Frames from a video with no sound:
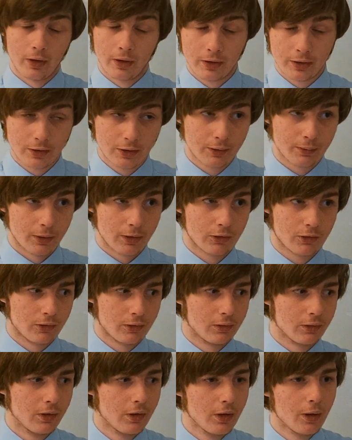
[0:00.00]
like
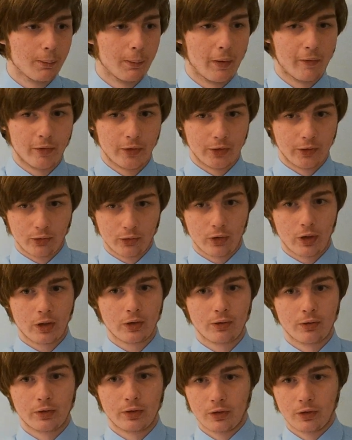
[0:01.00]
special methods of transfer,